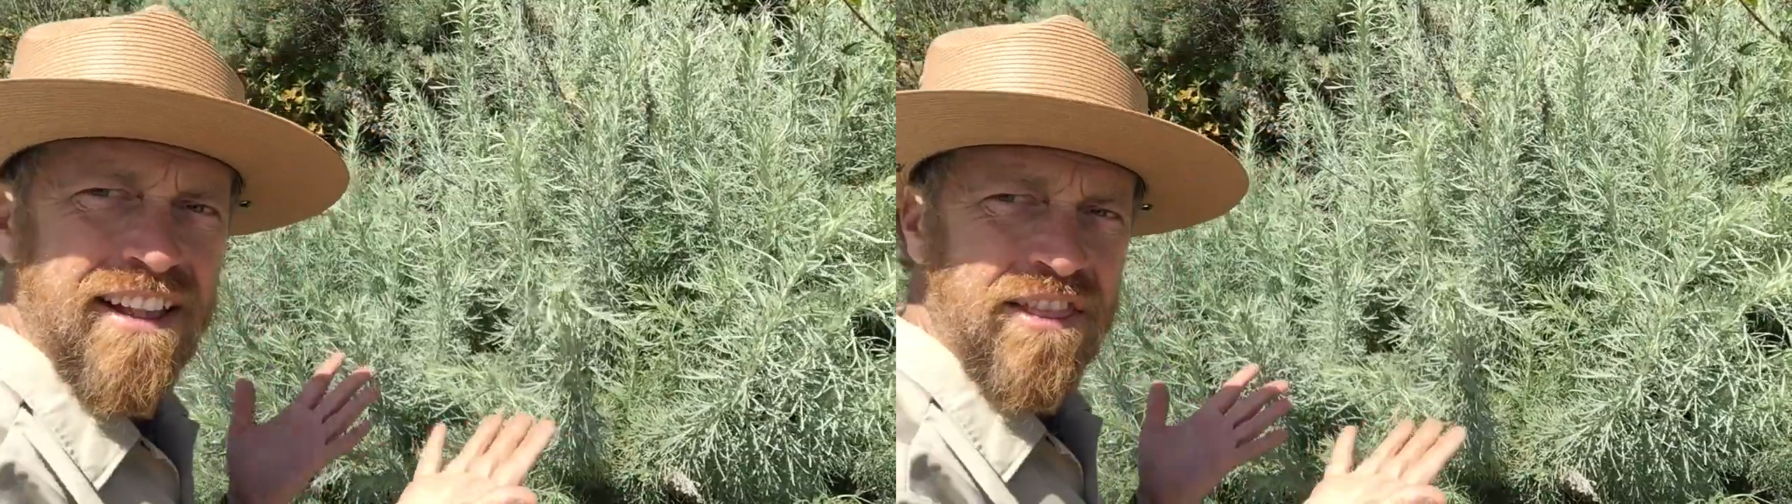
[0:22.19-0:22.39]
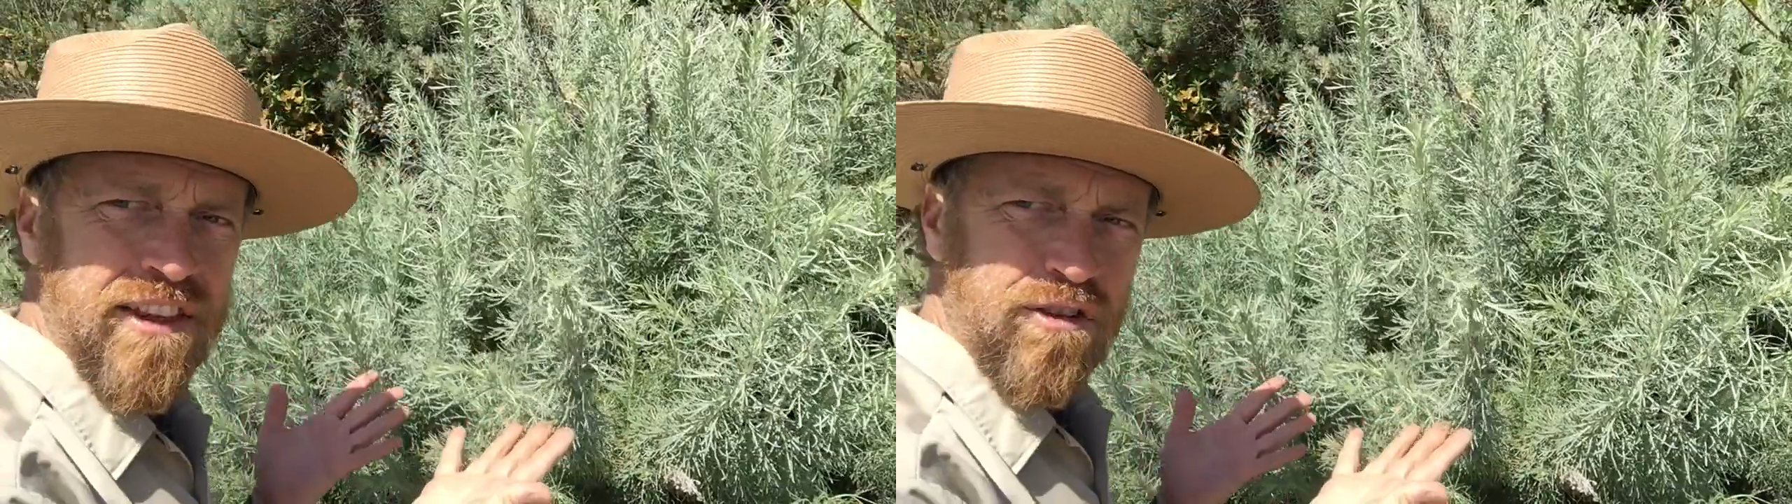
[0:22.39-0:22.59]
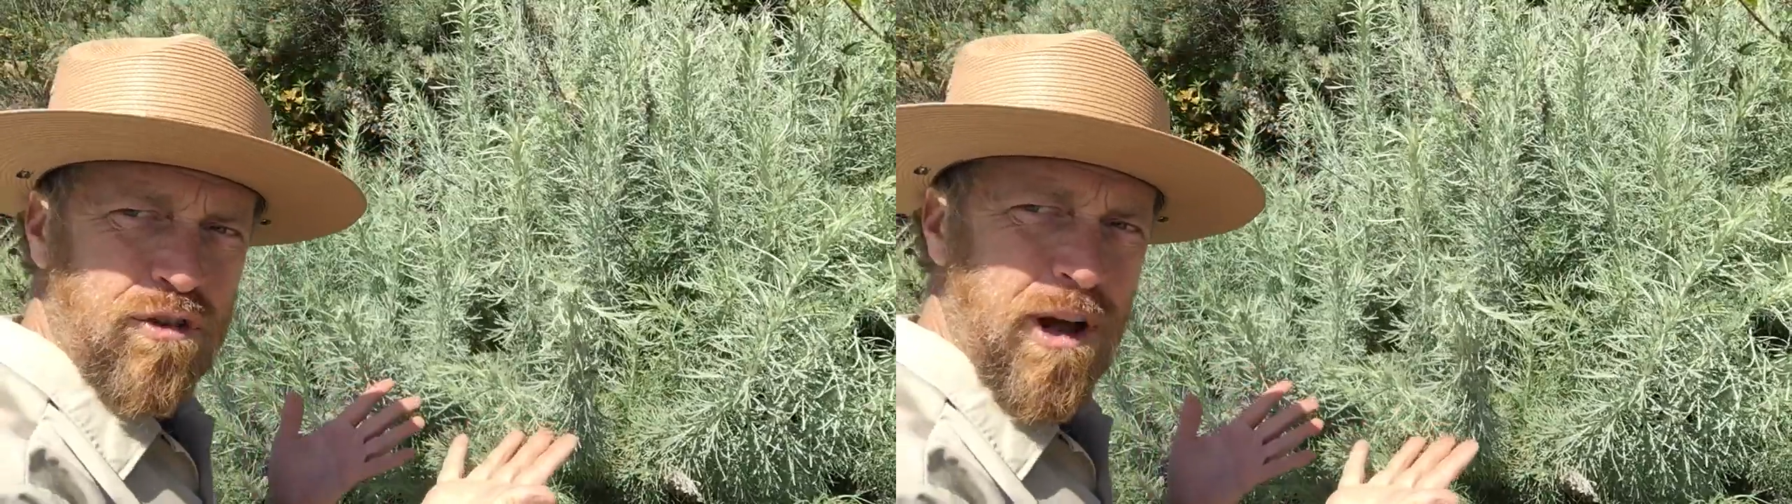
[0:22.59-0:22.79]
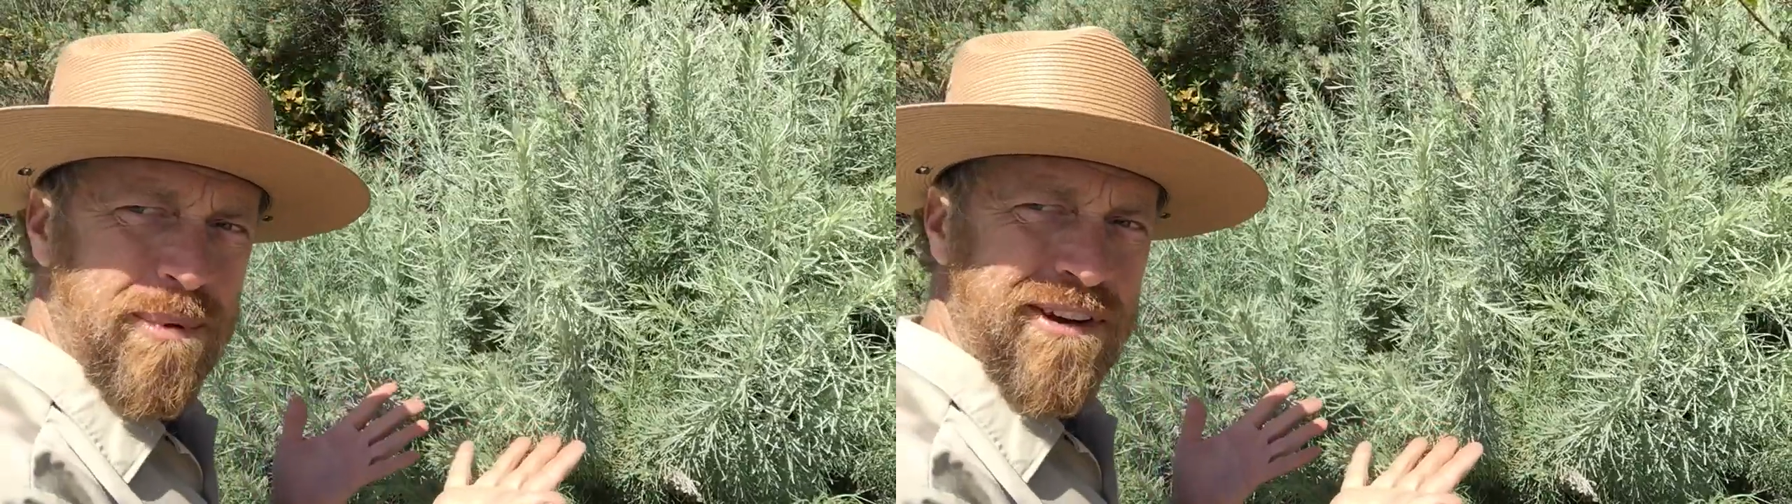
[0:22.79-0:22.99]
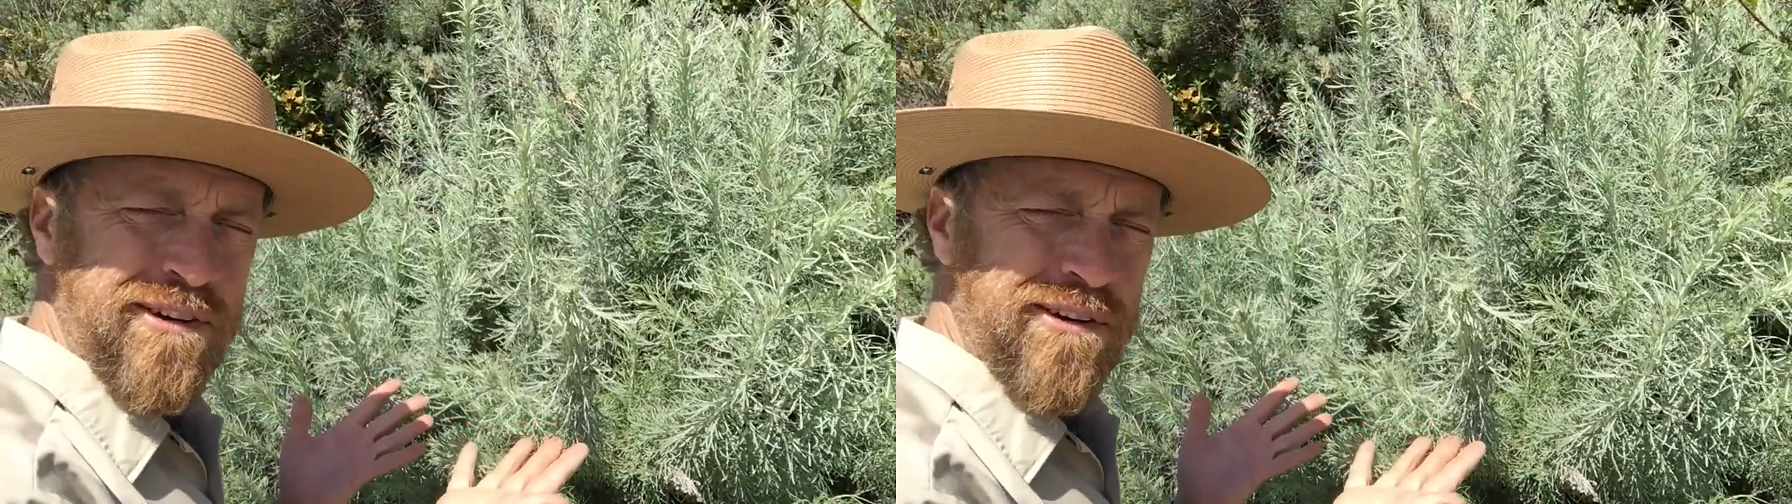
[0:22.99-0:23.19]
This shrub
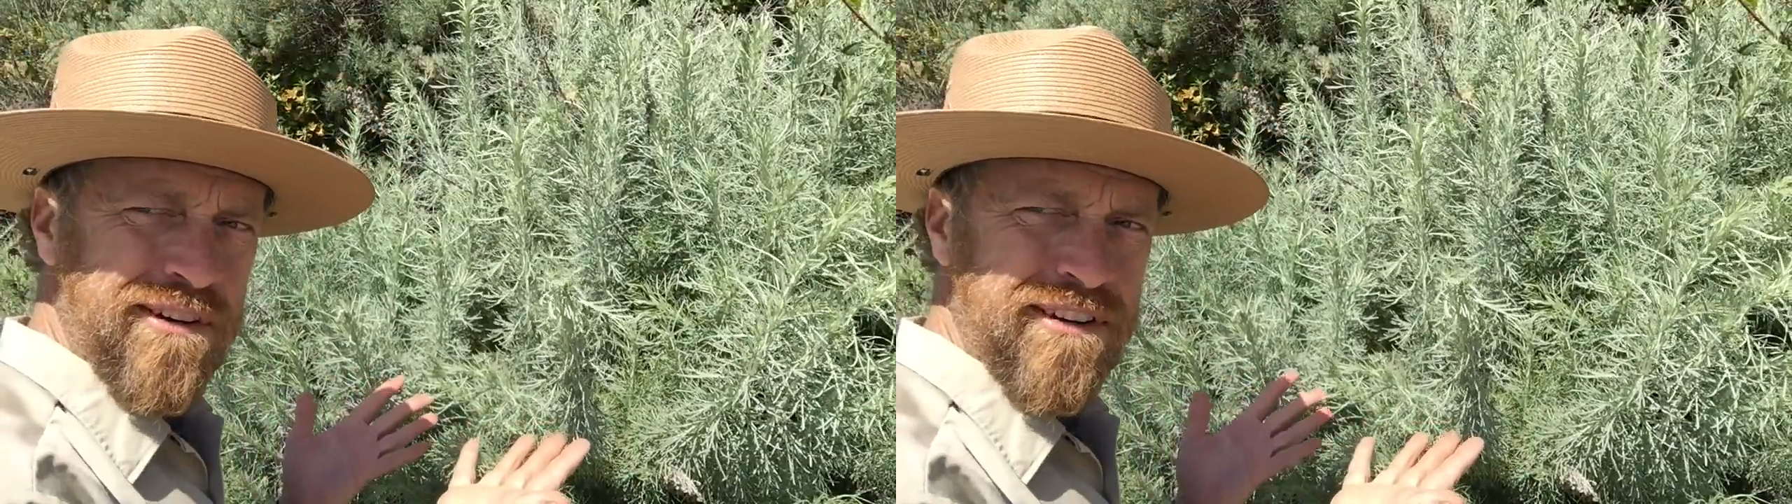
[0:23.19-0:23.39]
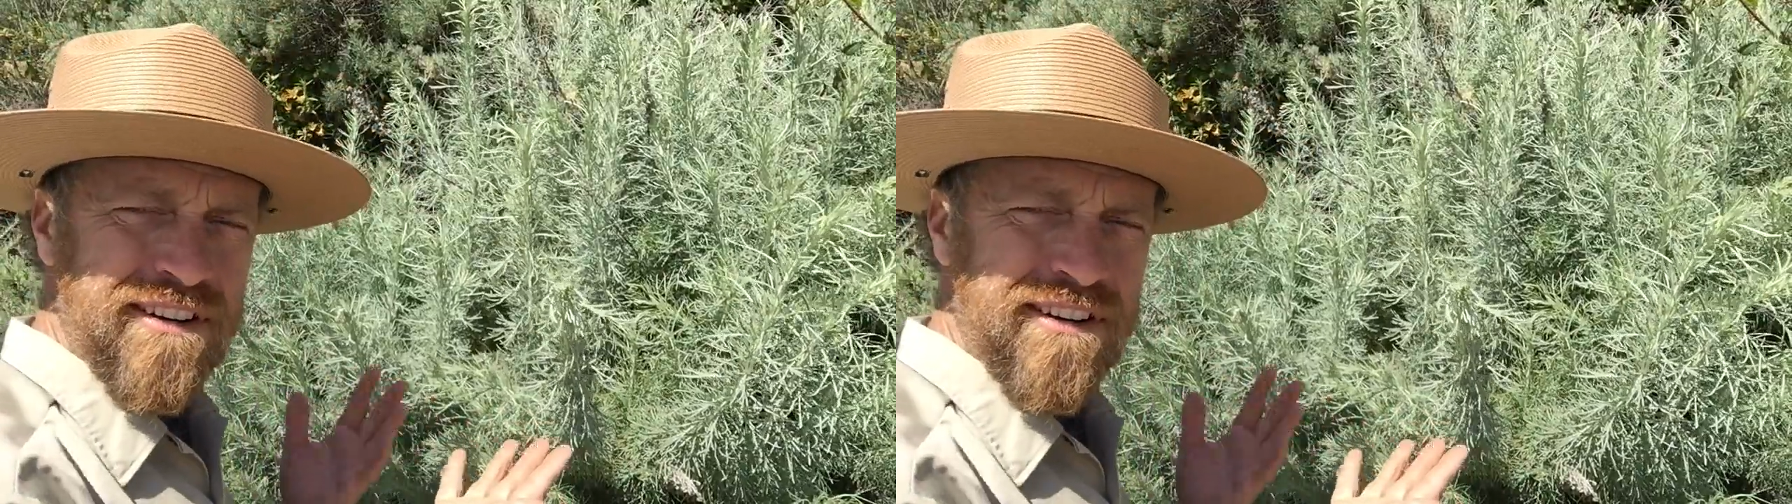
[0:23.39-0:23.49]
here,